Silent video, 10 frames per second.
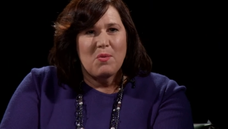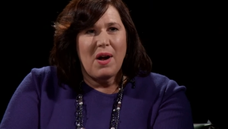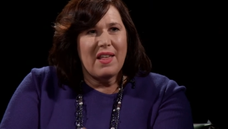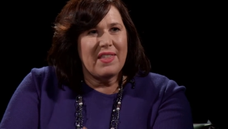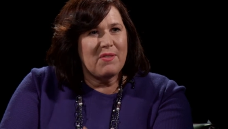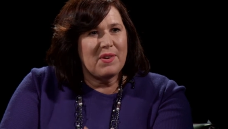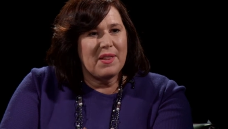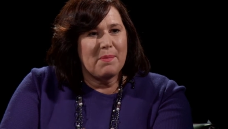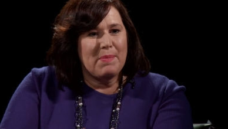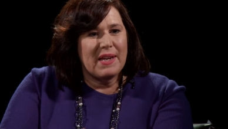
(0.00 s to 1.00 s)
Well, I think
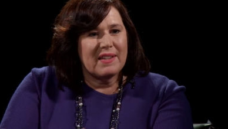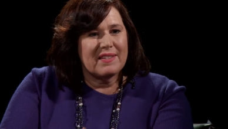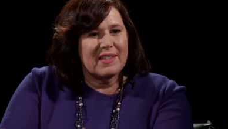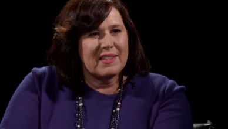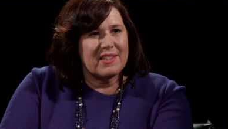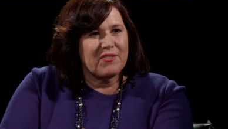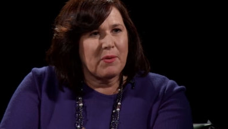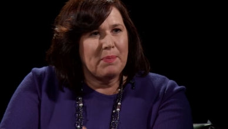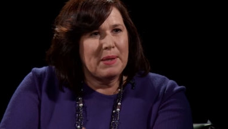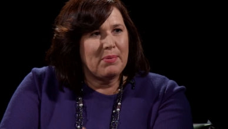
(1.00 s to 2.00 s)
of the biggest things is
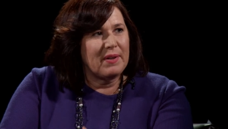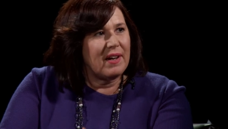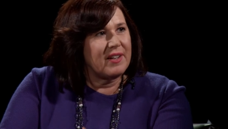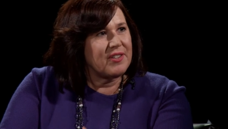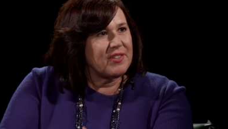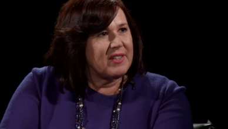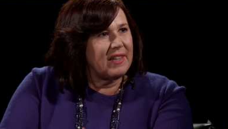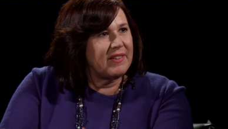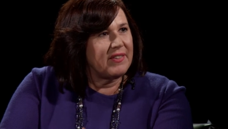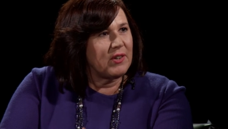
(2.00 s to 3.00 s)
for people to
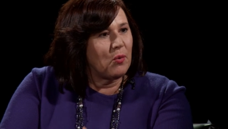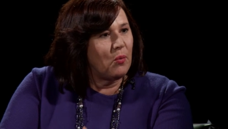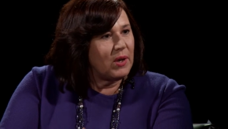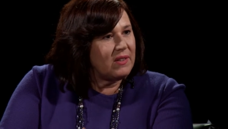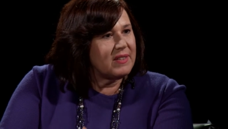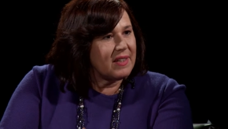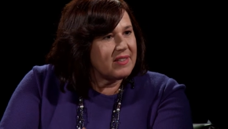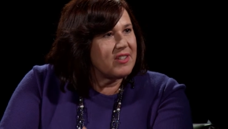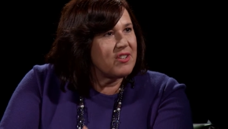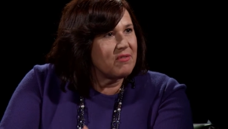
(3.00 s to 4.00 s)
understand that their will
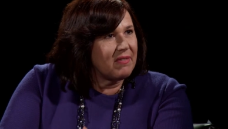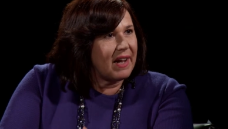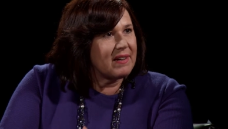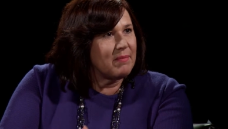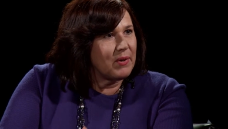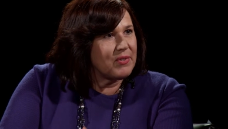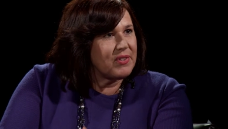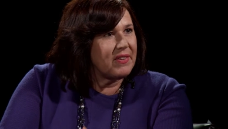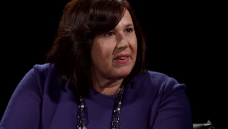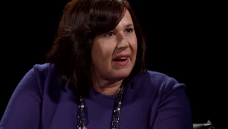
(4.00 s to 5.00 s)
doesn't direct
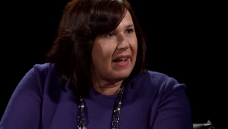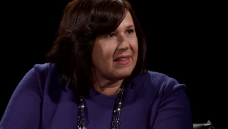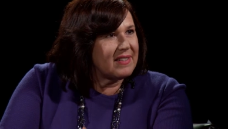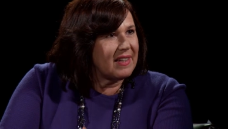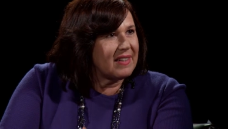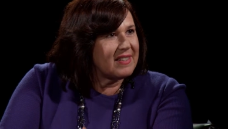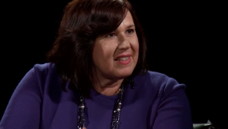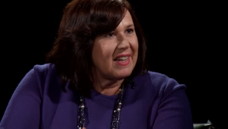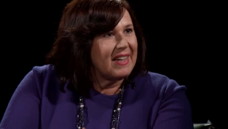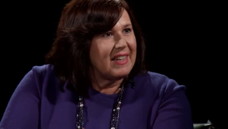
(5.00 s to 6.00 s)
most of their
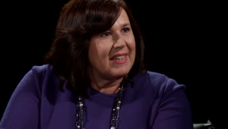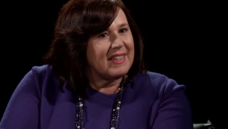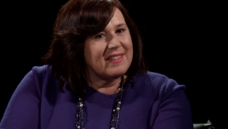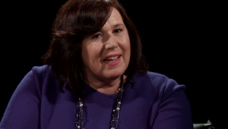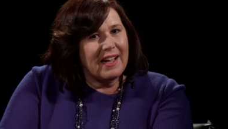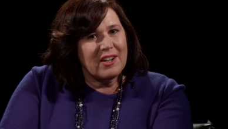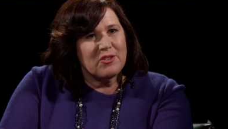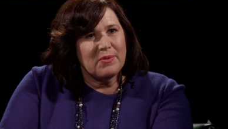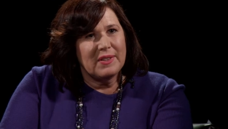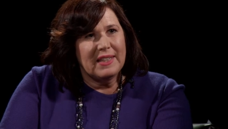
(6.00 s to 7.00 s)
assets. It's
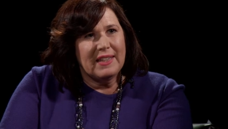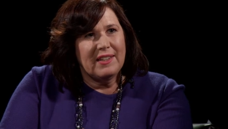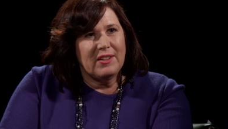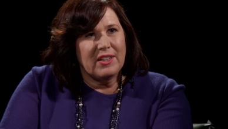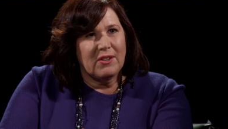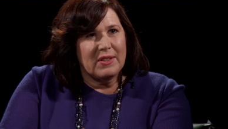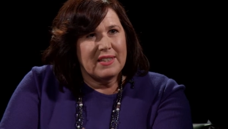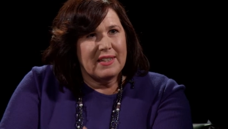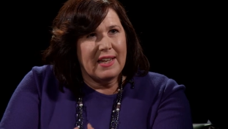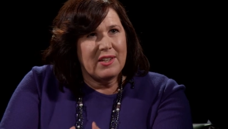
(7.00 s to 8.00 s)
actually, you know, in
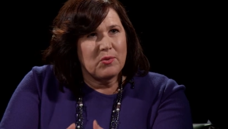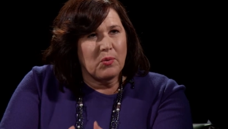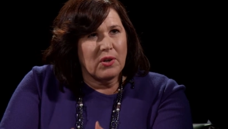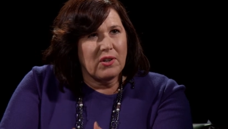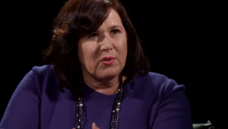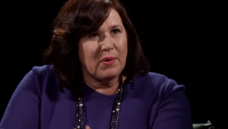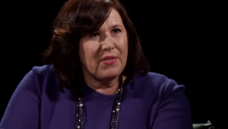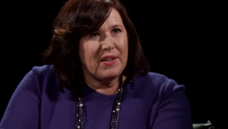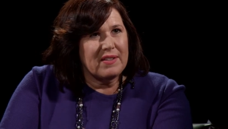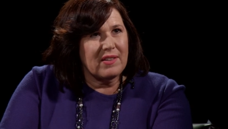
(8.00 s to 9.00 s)
today's world
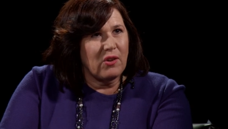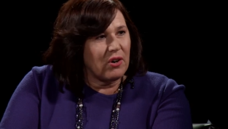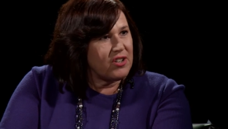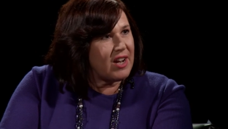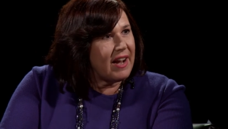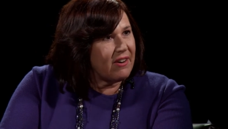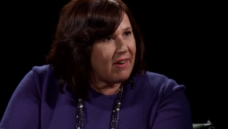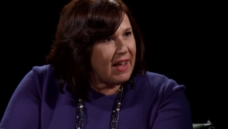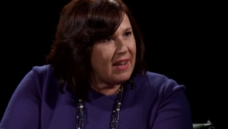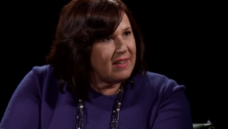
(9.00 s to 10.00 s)
with these large
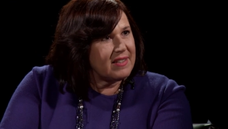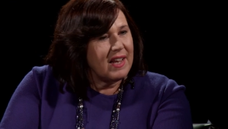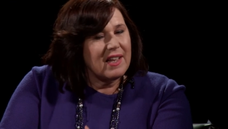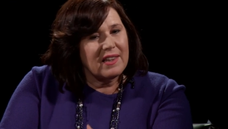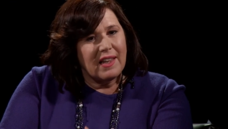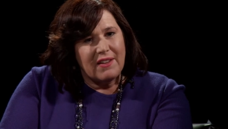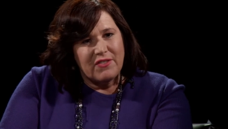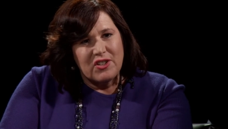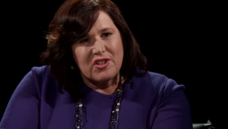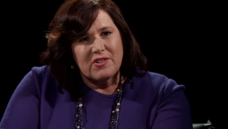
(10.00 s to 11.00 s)
IRAs,
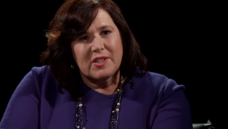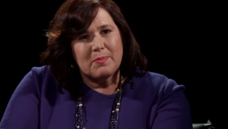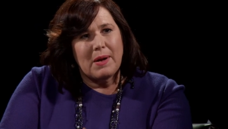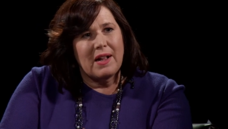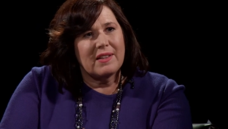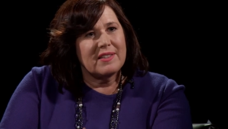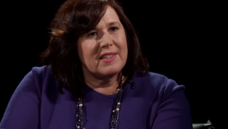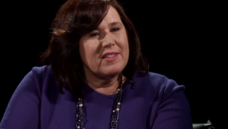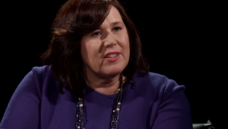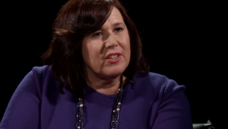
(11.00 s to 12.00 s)
life insurance
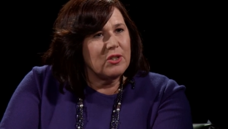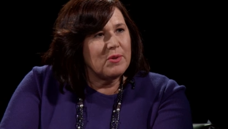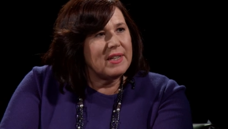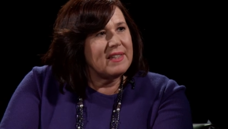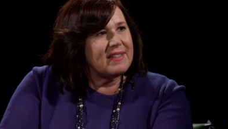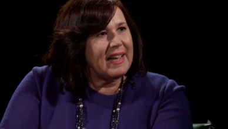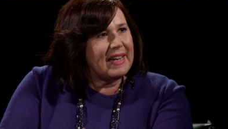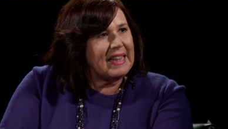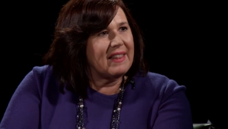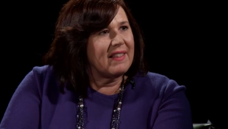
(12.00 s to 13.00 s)
policies, annuities,
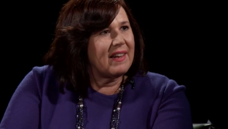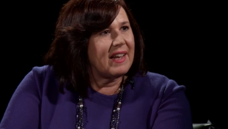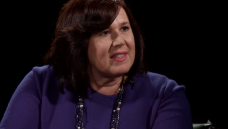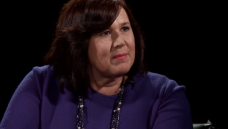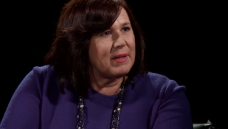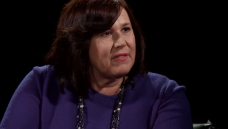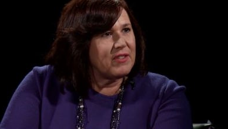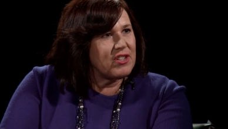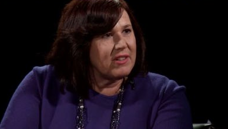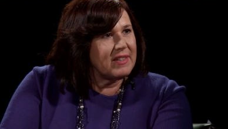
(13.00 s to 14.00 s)
anything that has a
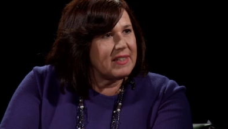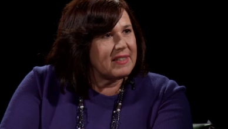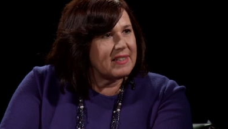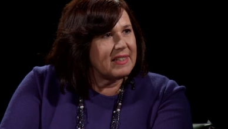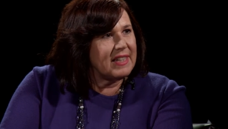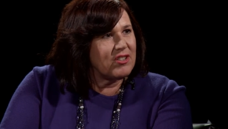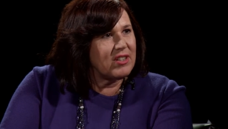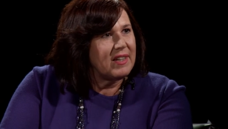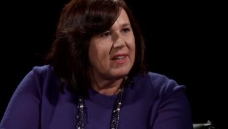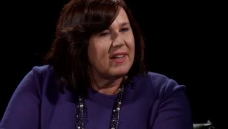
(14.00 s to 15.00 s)
beneficiary designation,